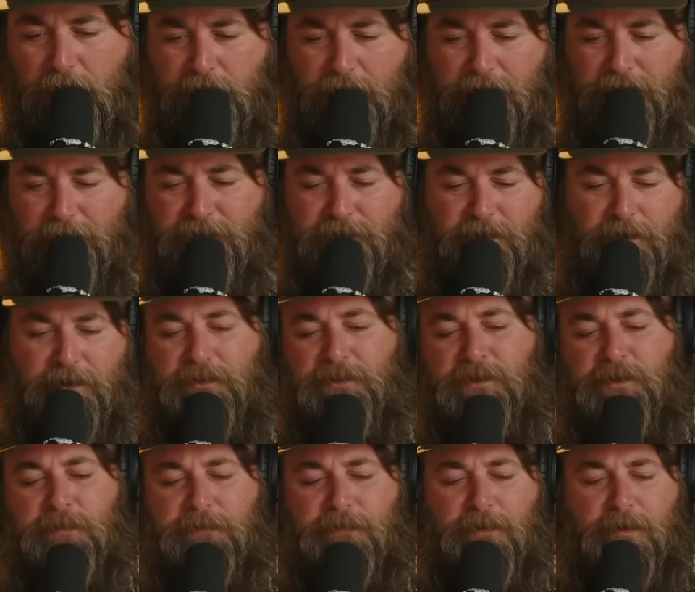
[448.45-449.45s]
I think it was called a
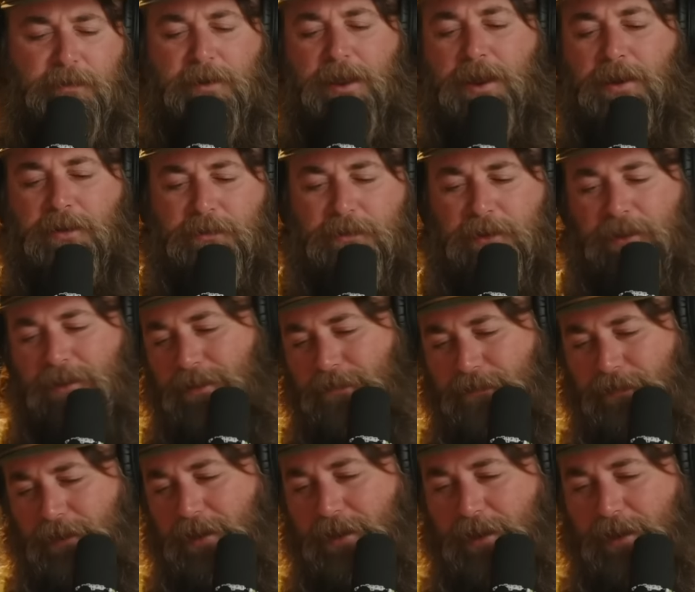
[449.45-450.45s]
super Varmeter. I don't. know. These fucking